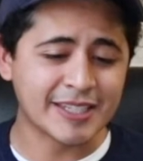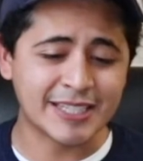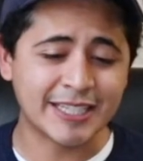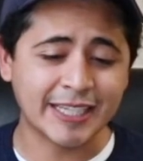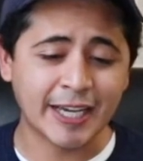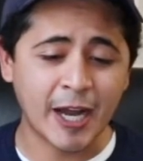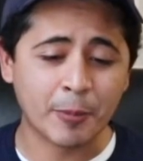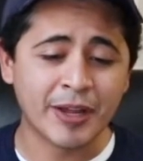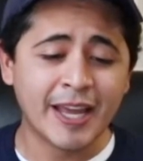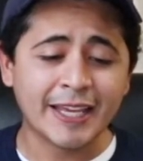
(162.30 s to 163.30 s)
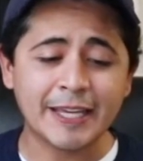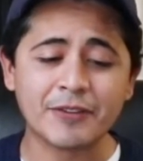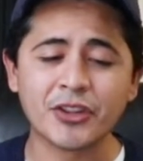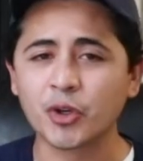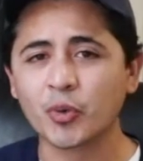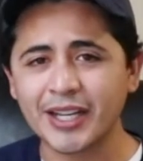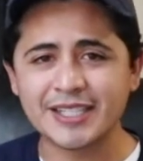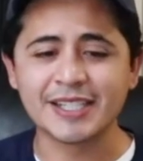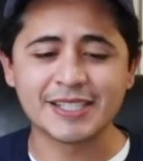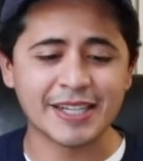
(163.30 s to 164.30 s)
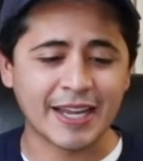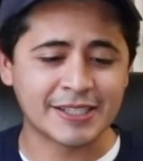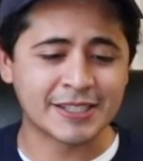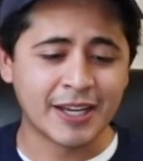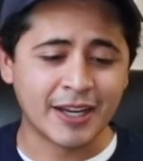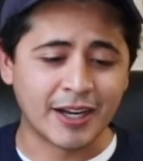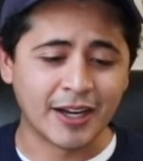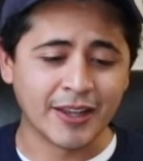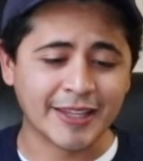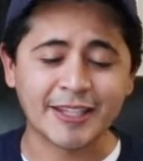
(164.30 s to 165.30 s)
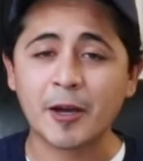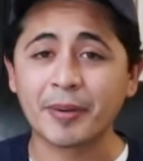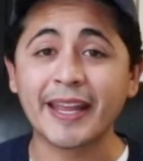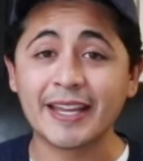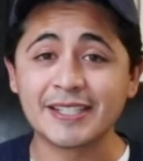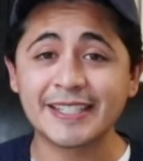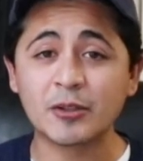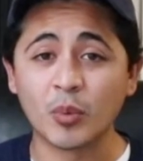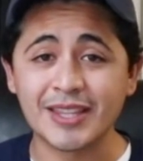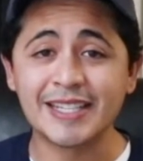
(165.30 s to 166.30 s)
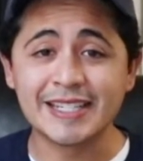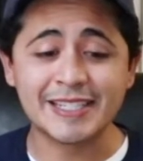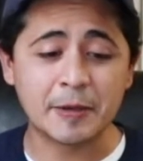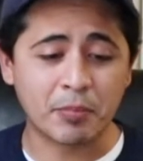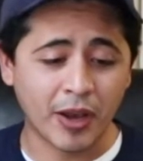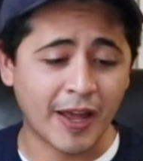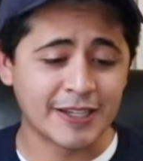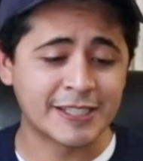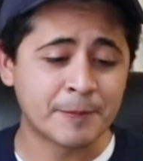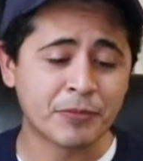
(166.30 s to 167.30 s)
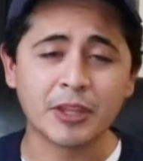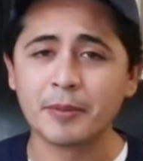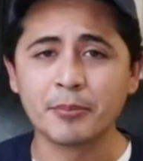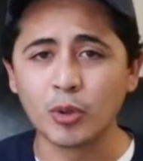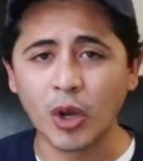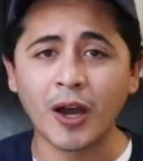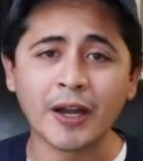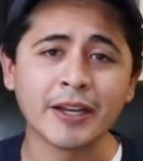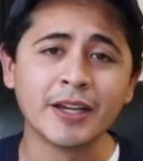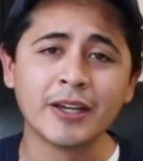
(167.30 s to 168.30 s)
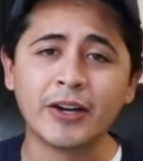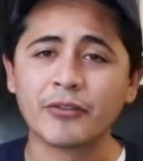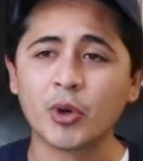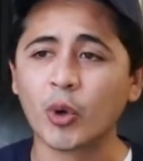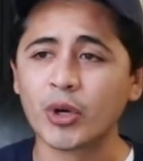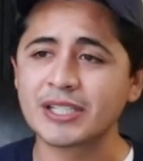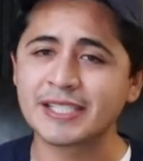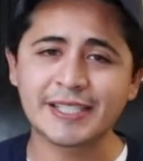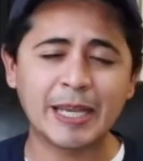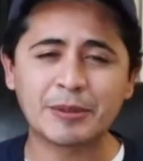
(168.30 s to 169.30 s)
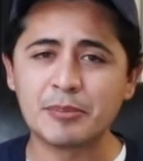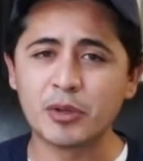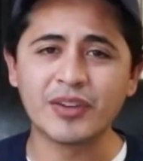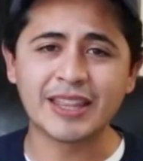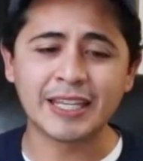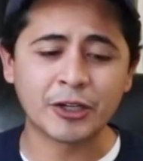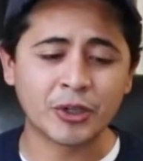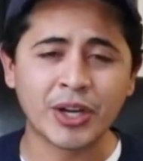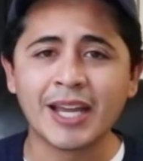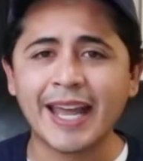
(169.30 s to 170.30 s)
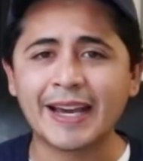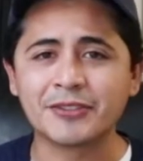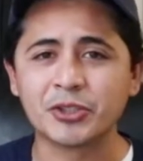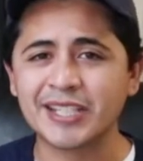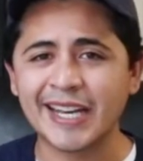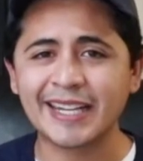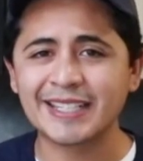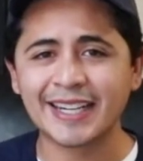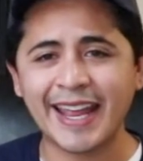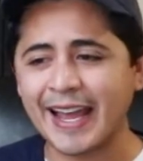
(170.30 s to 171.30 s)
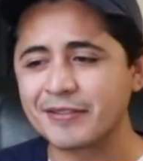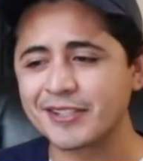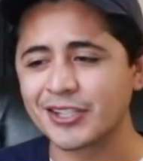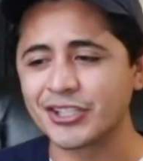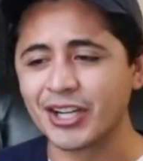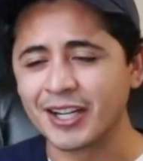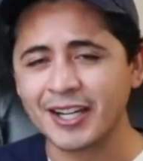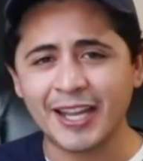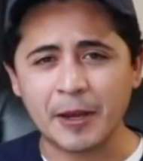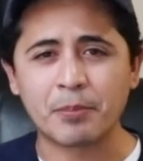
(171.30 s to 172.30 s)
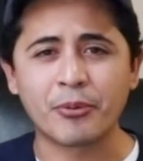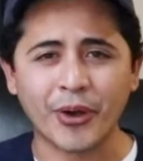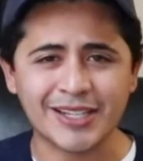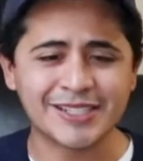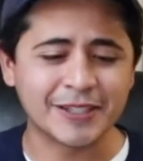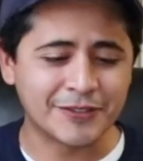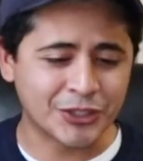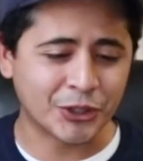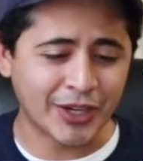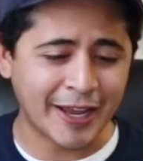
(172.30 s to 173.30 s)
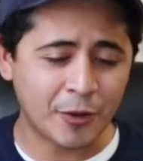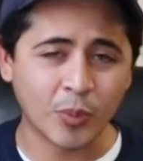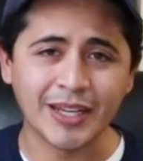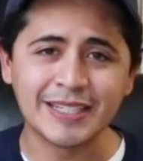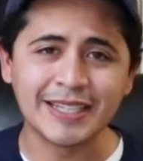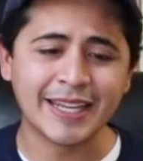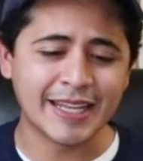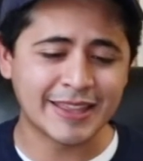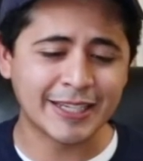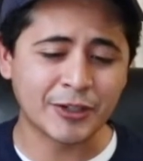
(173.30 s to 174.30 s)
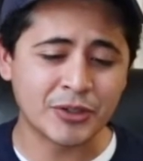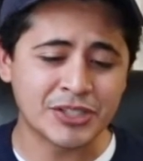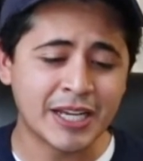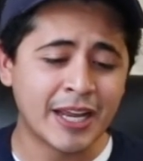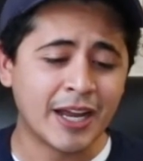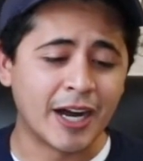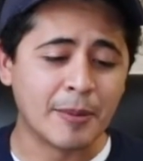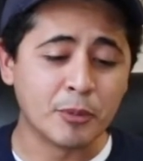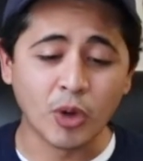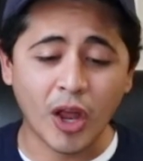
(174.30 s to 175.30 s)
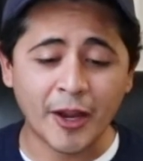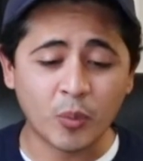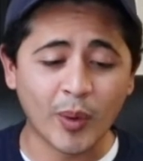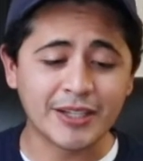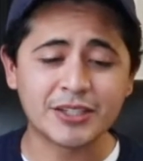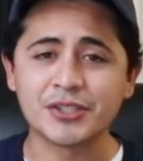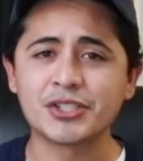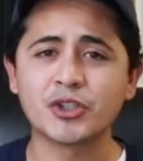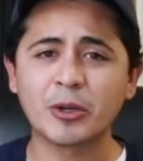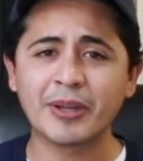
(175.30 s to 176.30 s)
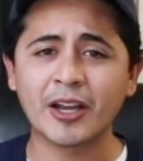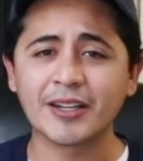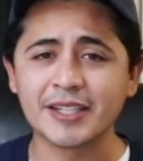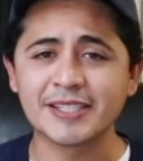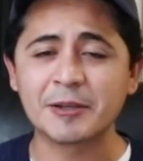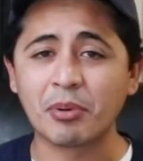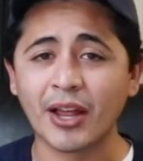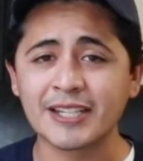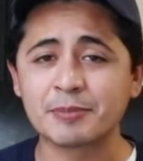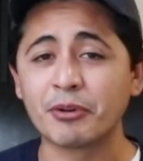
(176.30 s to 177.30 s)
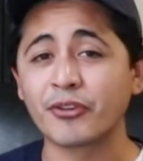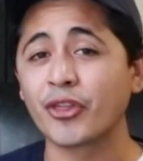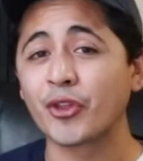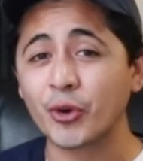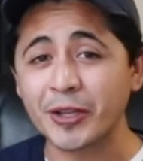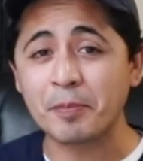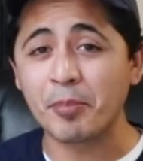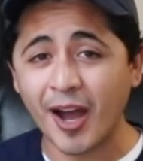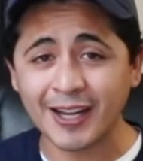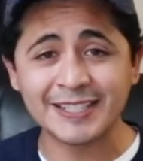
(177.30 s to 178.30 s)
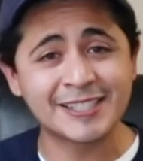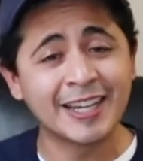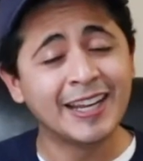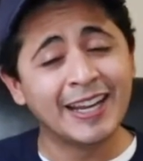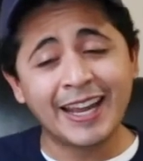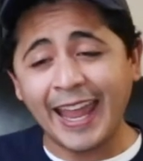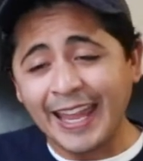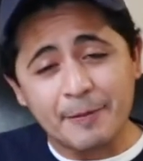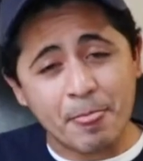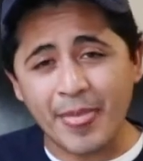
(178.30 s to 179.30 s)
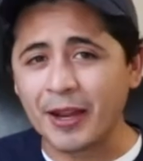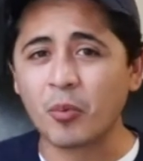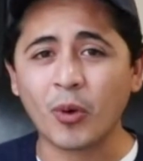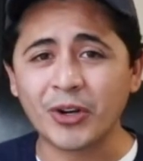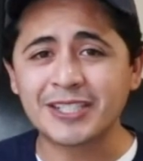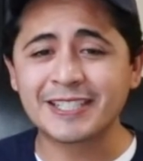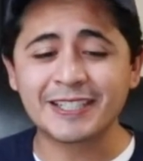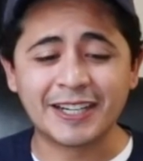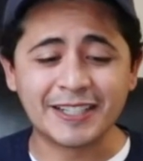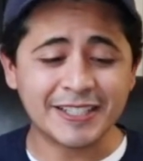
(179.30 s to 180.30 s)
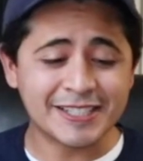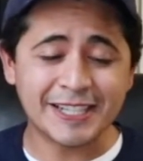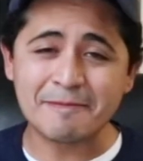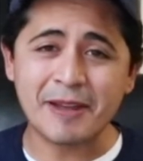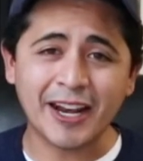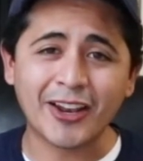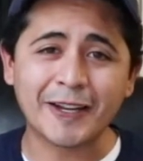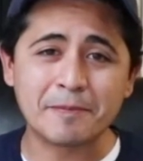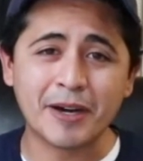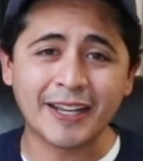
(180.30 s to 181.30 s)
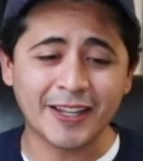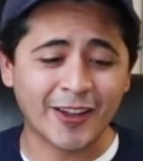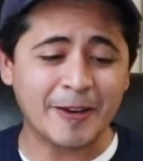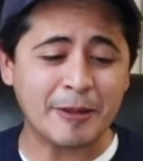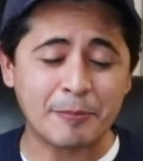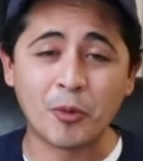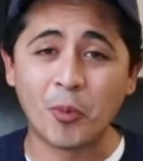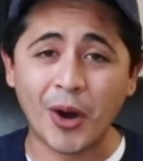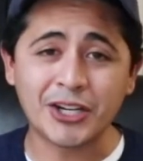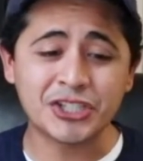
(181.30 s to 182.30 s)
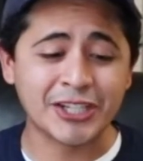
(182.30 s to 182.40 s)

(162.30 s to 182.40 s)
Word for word: this thing up given the great success that the company has seen with Disney+. Mulan, of course, skipped the movie theater after Tenet didn't have such an impressive turnout when it did hit theaters. Mulan went to streaming on Disney+, but for $30, hey, it worked. Disney made a lot of money. A lot of people watched